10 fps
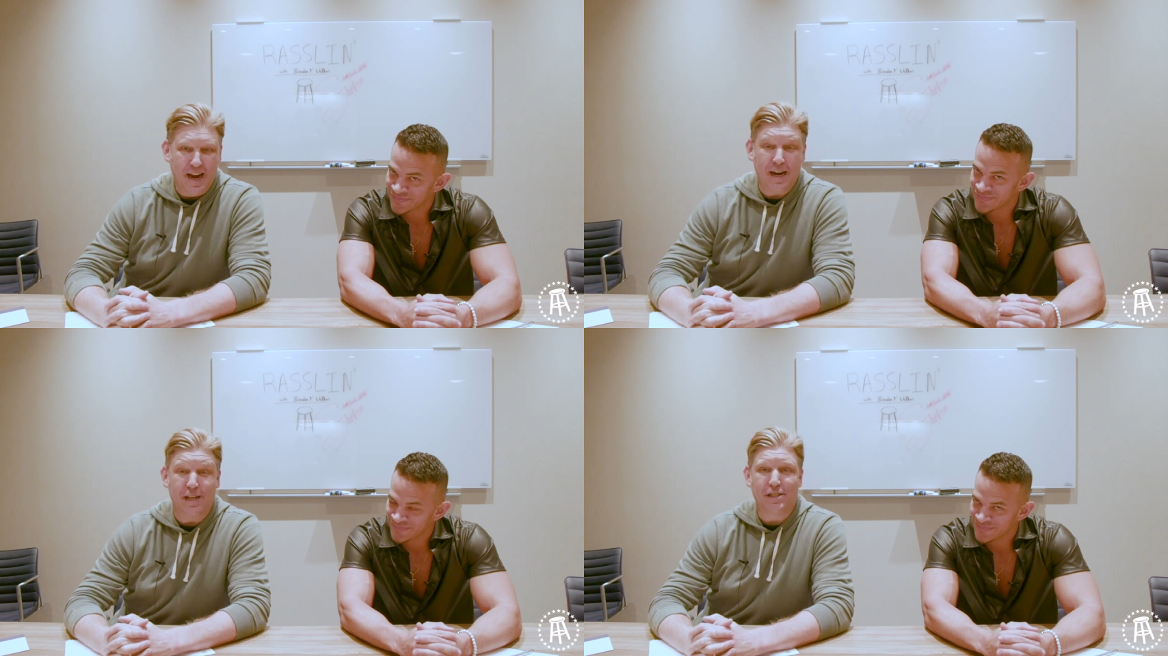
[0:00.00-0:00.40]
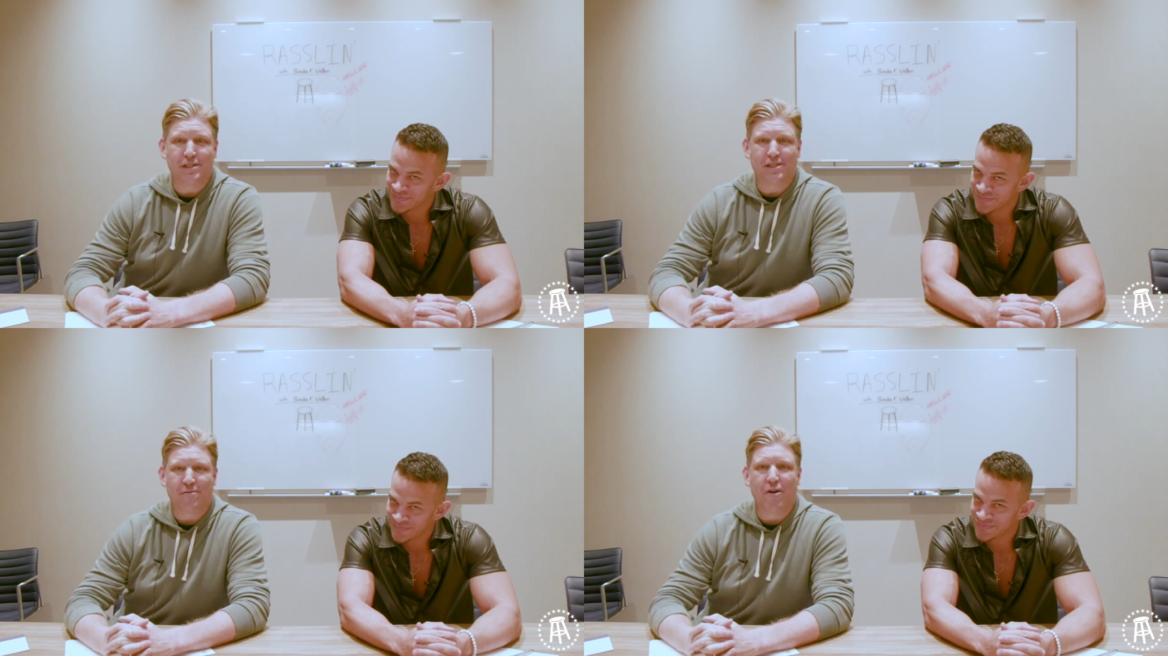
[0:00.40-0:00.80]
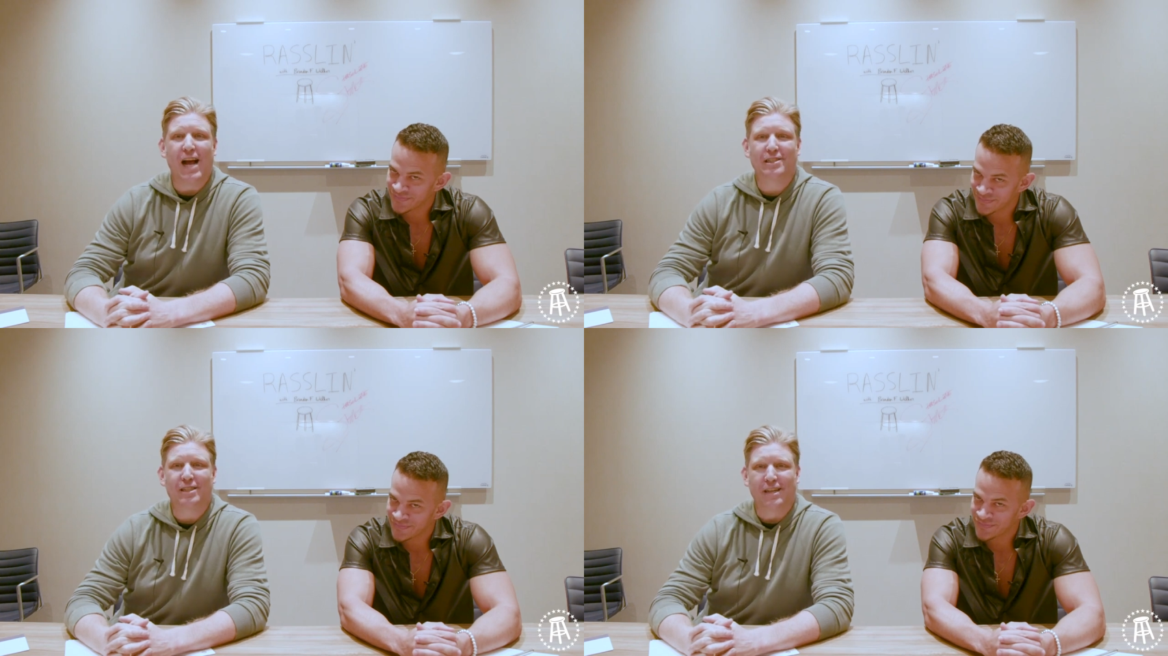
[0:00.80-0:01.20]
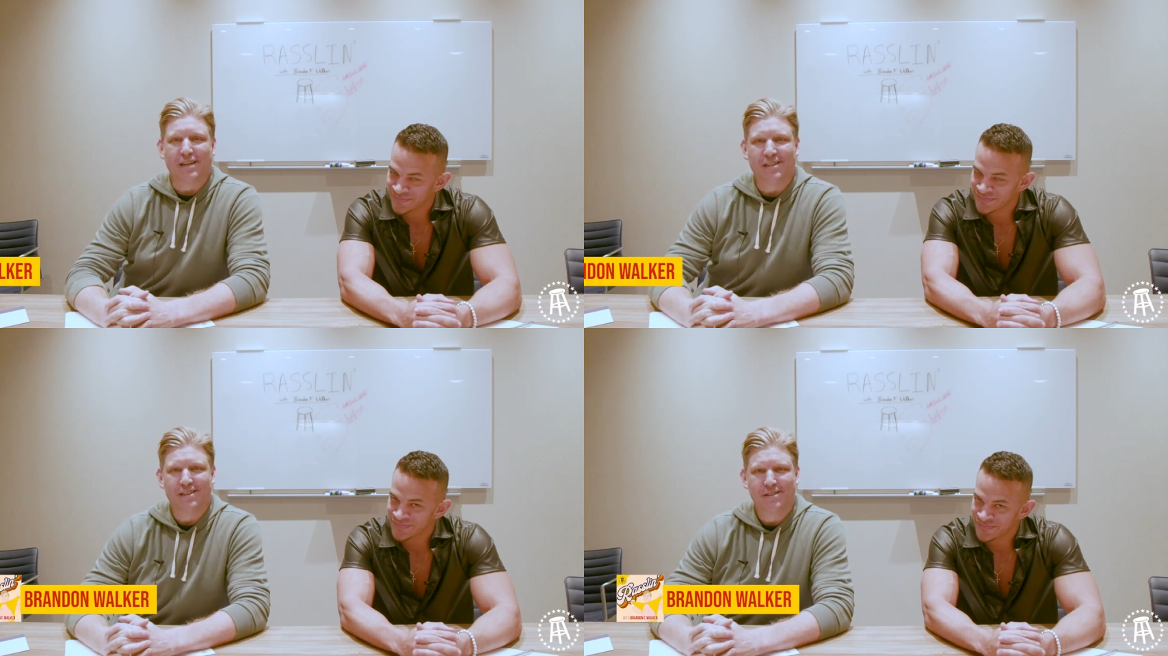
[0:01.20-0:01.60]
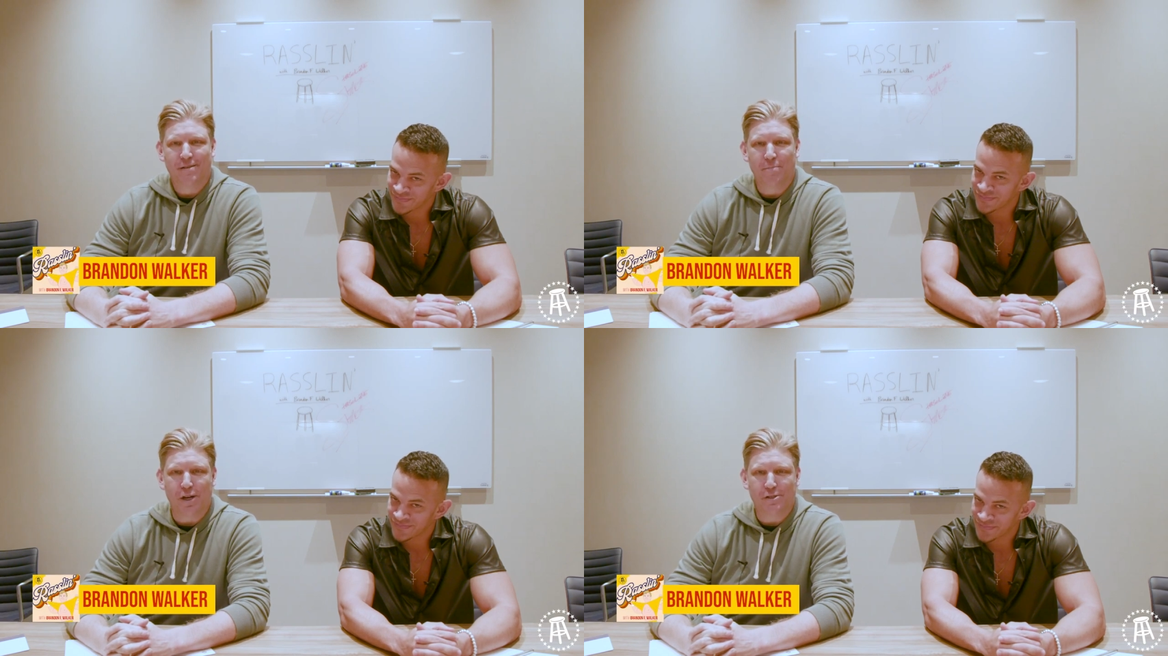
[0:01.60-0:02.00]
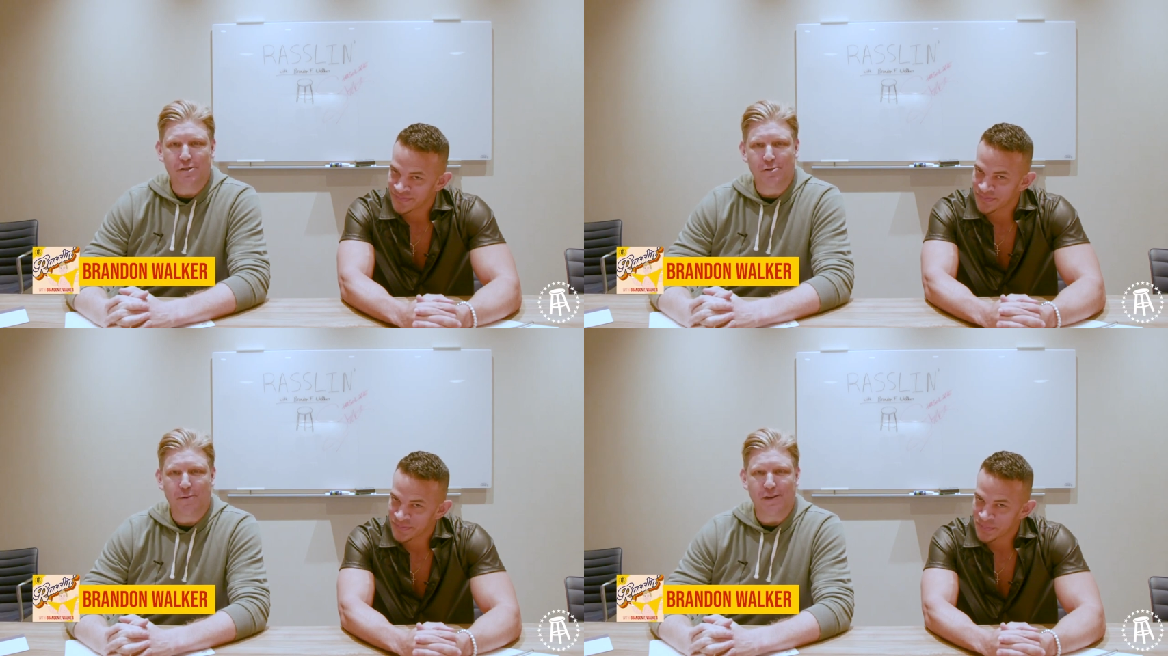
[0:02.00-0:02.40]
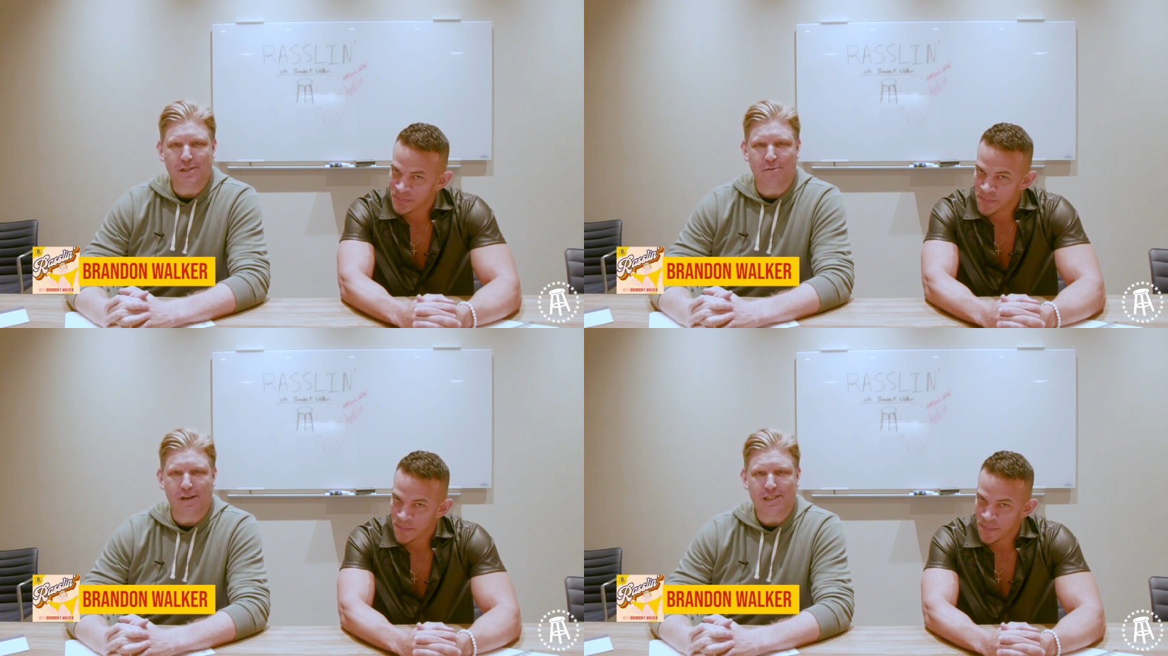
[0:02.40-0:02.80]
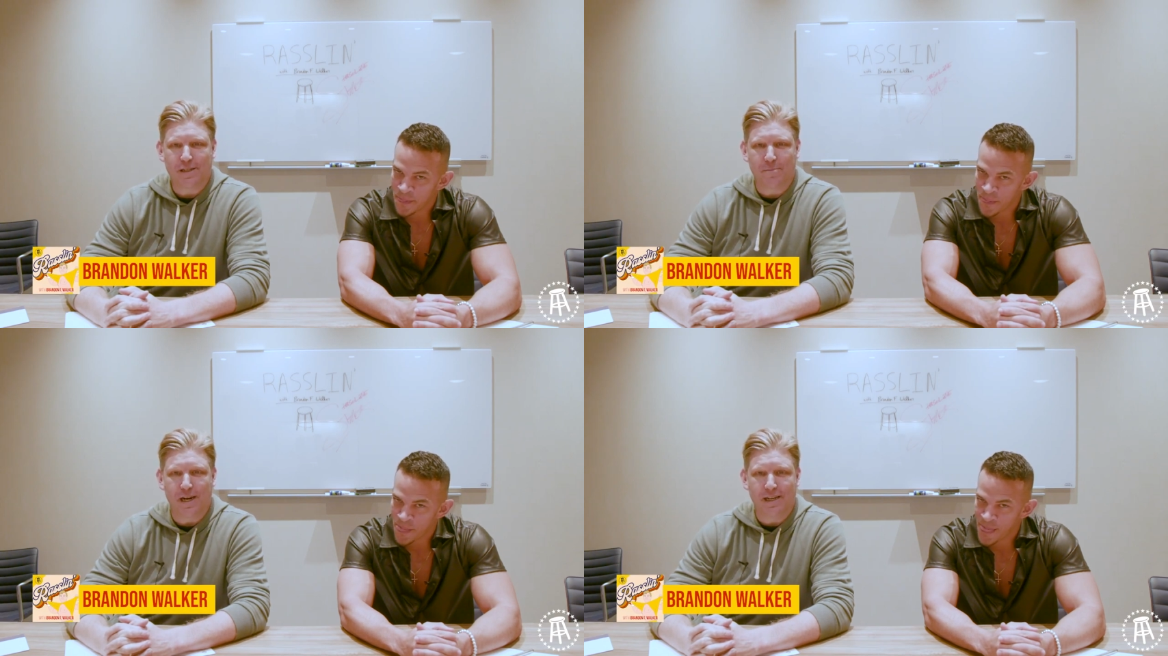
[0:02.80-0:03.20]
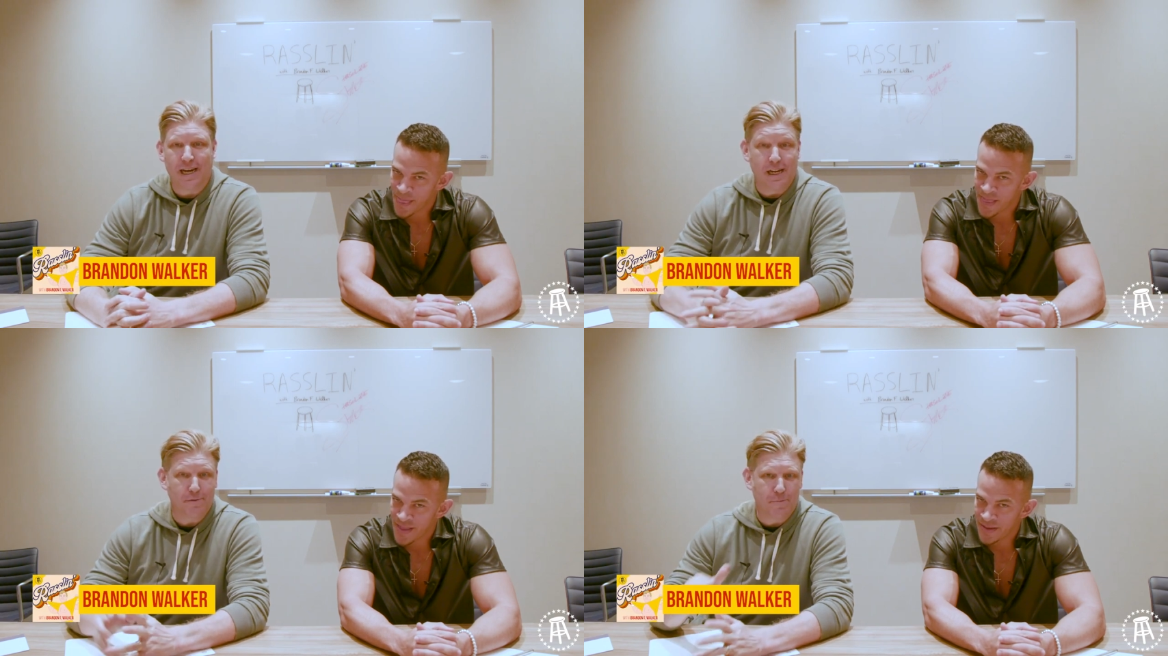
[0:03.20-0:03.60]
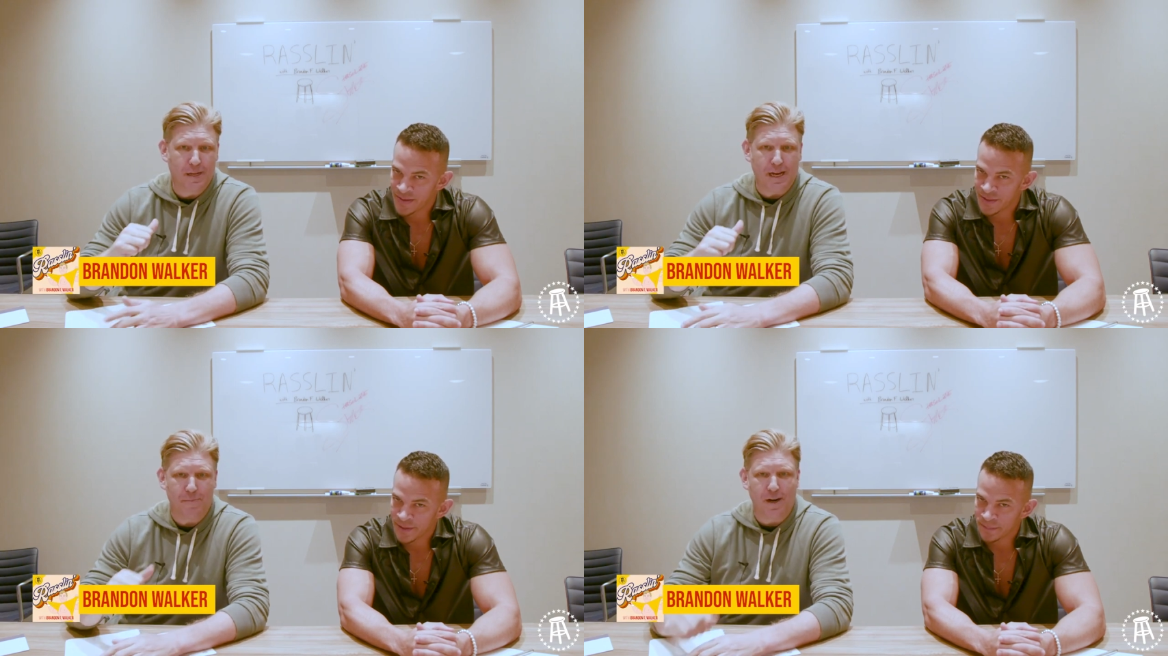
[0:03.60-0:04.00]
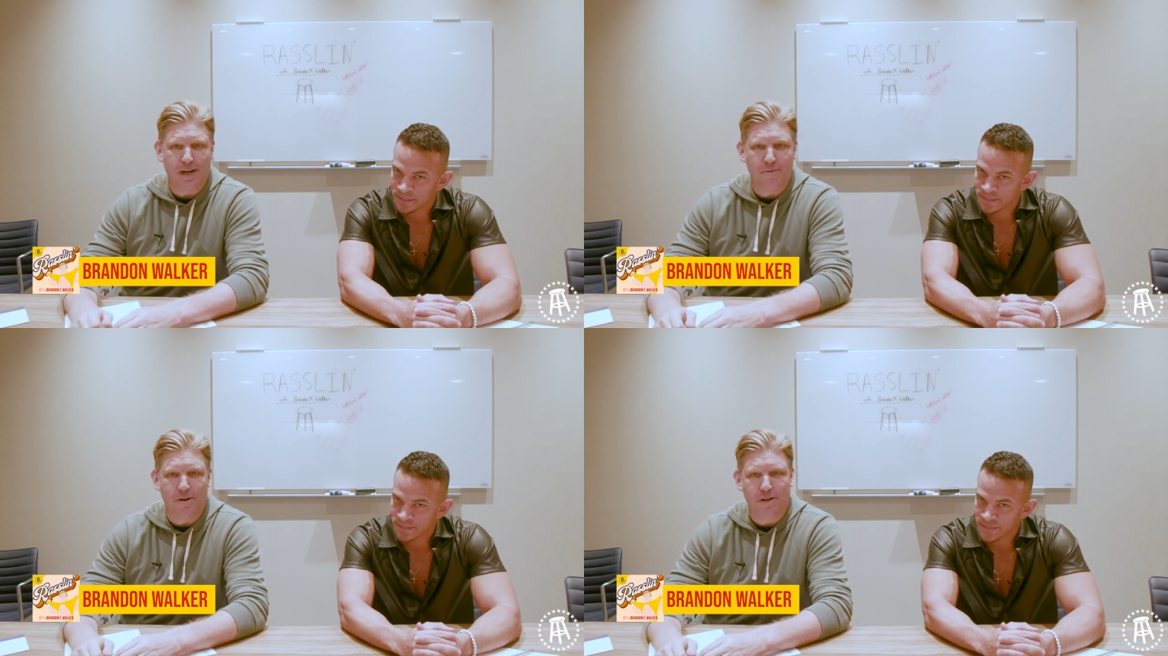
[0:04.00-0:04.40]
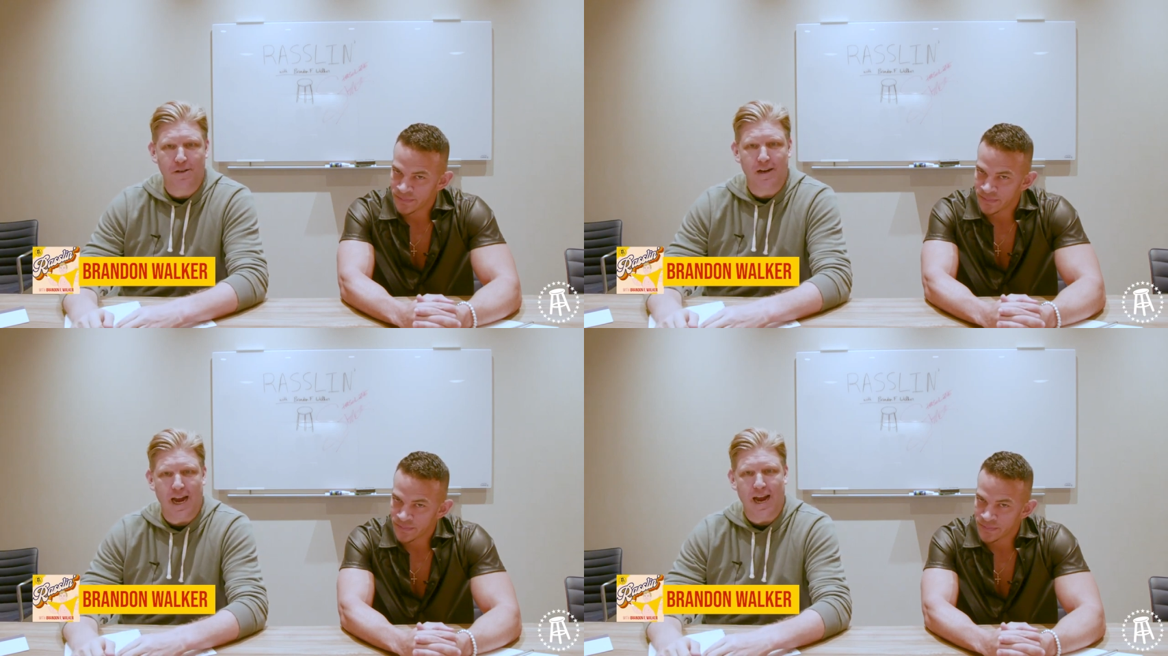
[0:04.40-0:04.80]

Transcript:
Speaker 1: It is wrestling. Barstool's professional wrestling podcast with me, Brandon Walker,